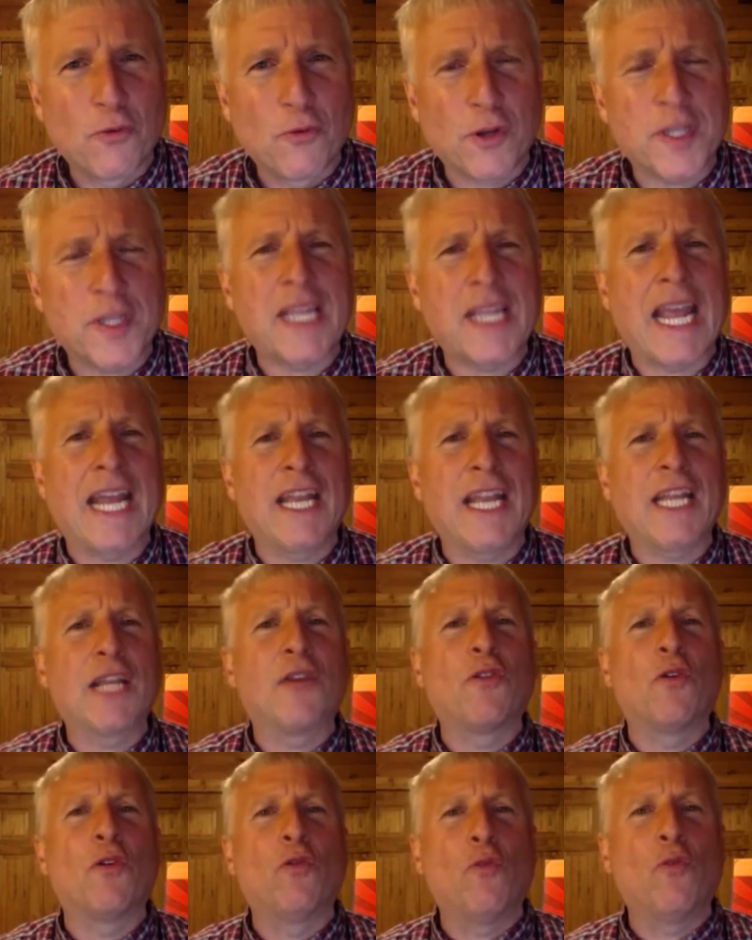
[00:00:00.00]
we're standing
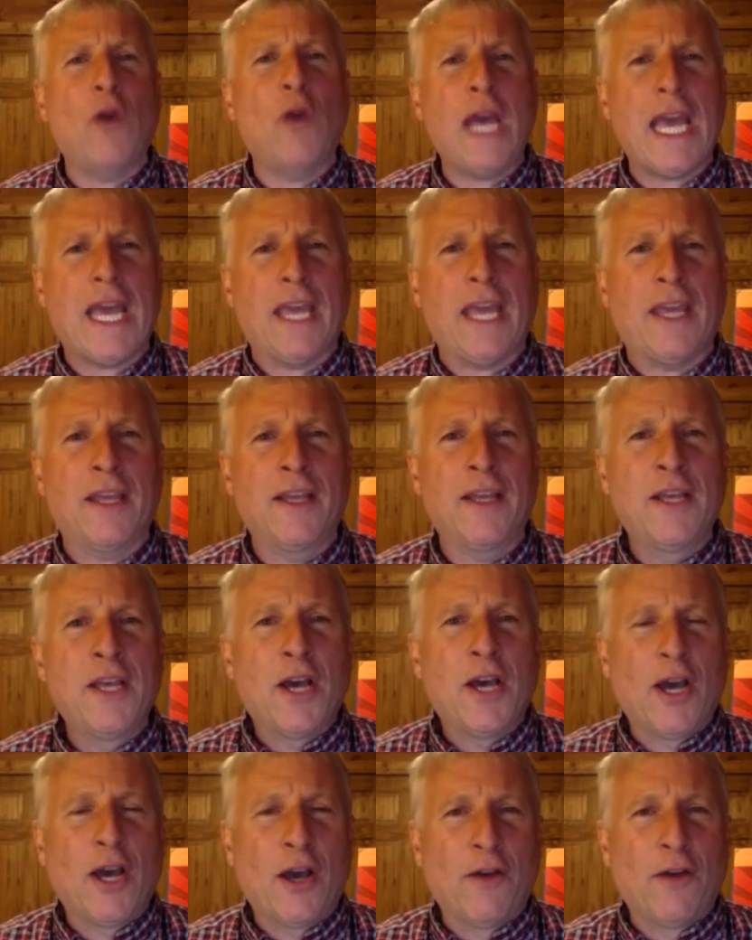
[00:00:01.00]
in the way
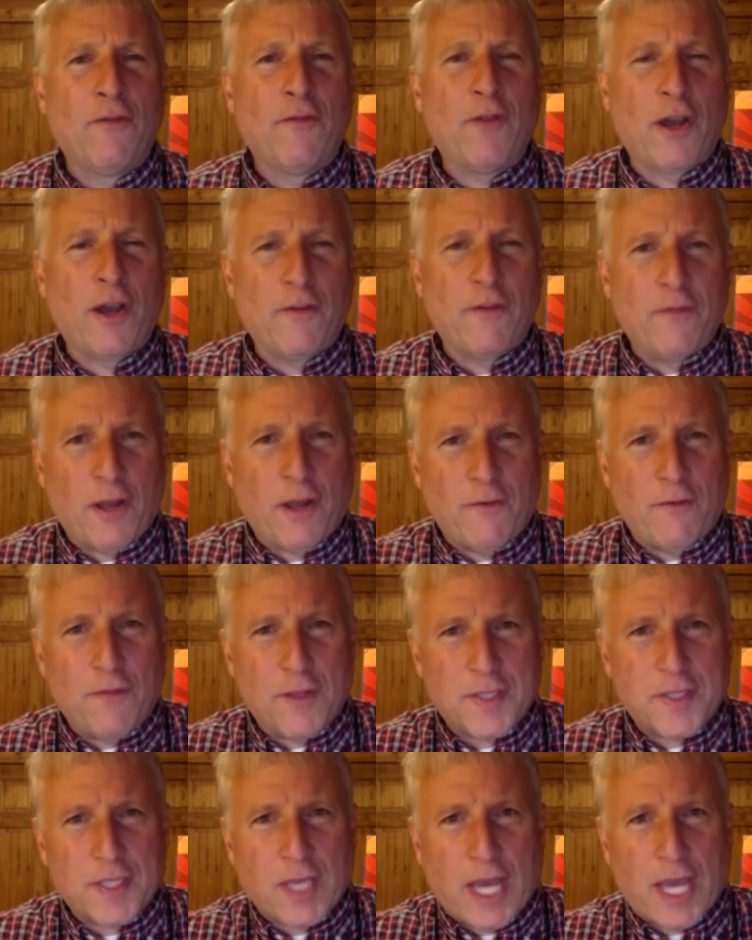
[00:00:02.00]
of
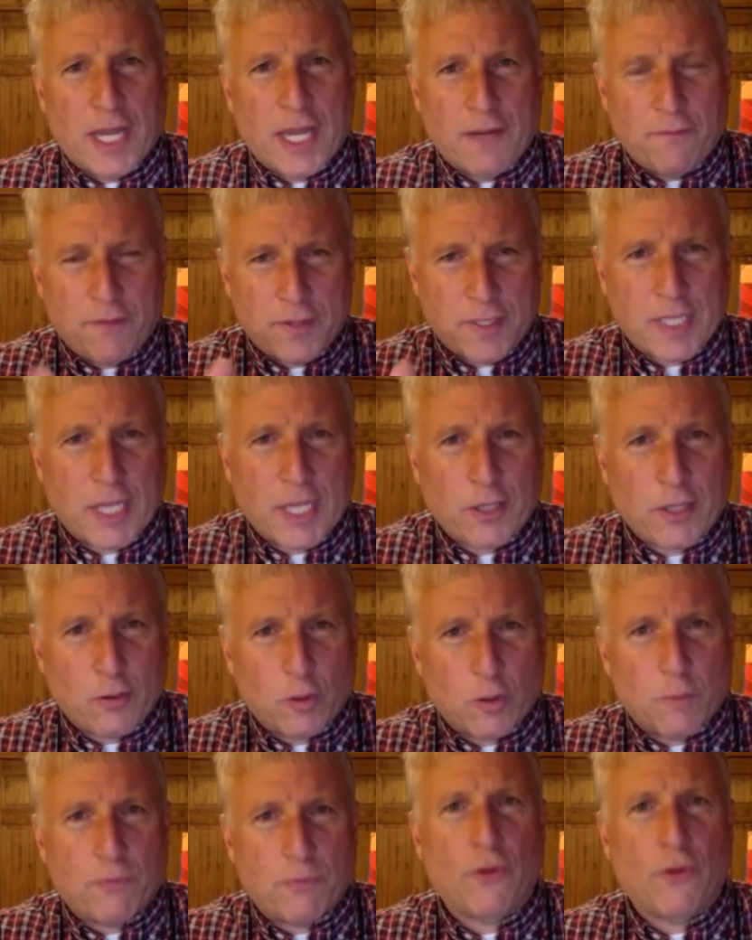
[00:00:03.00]
this kind of the secular